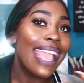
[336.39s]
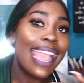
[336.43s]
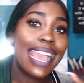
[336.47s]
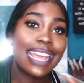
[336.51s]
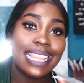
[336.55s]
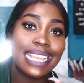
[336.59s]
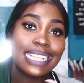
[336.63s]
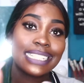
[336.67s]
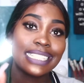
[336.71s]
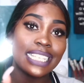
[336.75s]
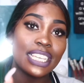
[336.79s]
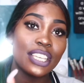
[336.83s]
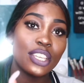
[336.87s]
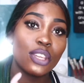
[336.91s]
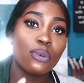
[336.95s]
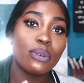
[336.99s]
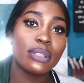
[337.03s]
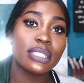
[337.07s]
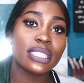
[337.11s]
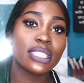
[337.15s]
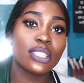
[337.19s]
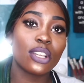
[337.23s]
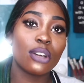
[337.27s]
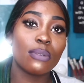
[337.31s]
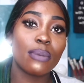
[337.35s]
and they see you
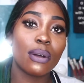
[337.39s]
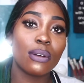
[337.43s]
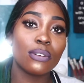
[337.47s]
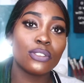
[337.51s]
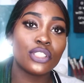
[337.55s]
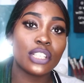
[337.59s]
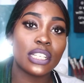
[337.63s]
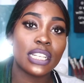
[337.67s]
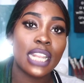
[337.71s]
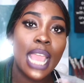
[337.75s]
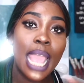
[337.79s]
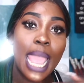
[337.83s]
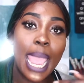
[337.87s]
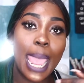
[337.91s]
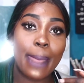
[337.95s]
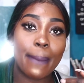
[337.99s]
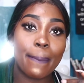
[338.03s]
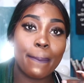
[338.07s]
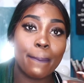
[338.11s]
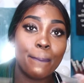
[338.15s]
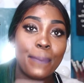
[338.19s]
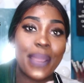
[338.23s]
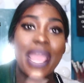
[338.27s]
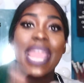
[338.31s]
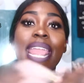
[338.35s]
in slow motion
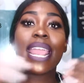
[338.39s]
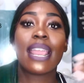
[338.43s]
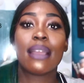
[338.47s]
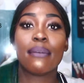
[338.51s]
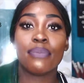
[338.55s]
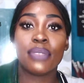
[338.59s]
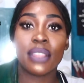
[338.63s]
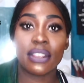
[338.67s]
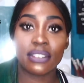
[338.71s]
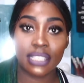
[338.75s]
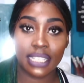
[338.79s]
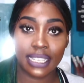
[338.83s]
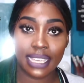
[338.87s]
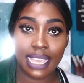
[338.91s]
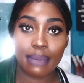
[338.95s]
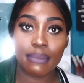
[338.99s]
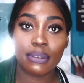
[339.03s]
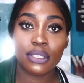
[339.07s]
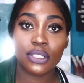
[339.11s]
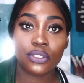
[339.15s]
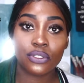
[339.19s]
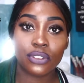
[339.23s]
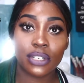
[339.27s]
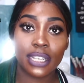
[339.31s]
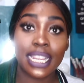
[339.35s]
and bam, there's a
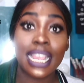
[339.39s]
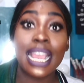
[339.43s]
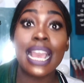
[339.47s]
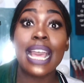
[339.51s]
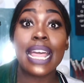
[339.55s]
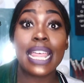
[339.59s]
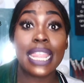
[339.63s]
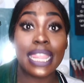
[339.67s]
chemistry.